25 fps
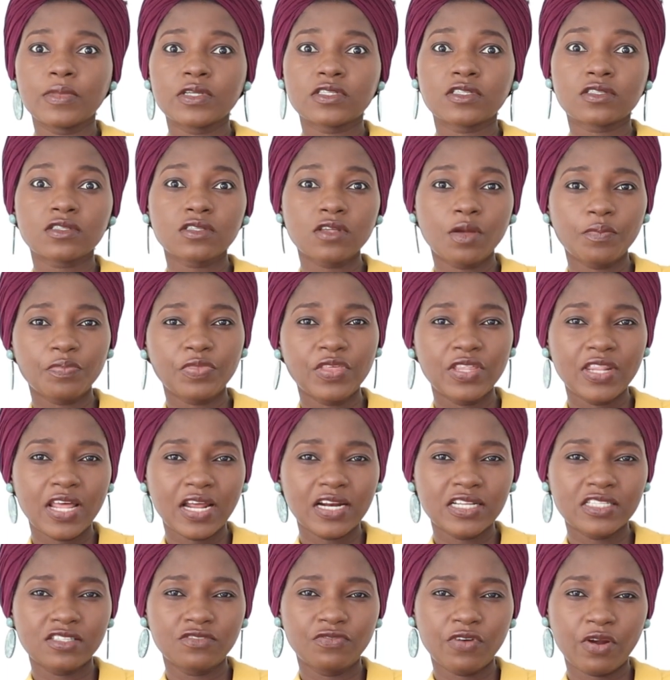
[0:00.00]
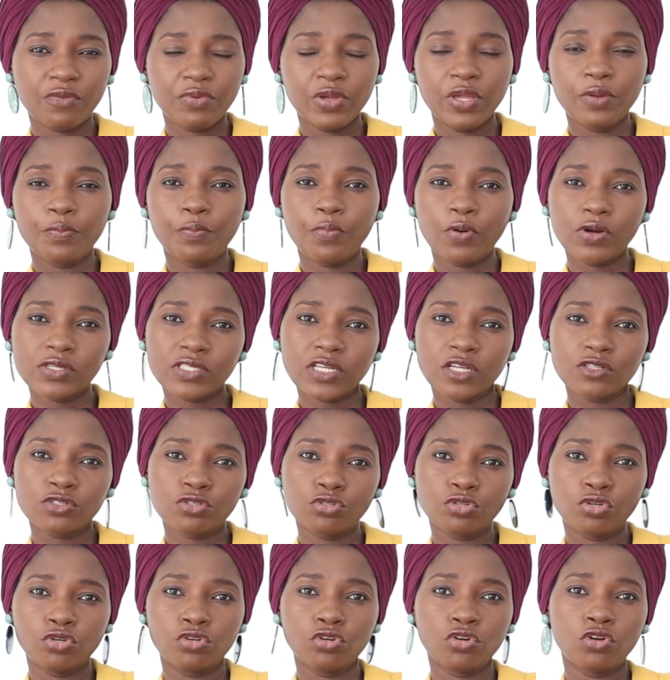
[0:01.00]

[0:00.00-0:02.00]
something that is very important to you.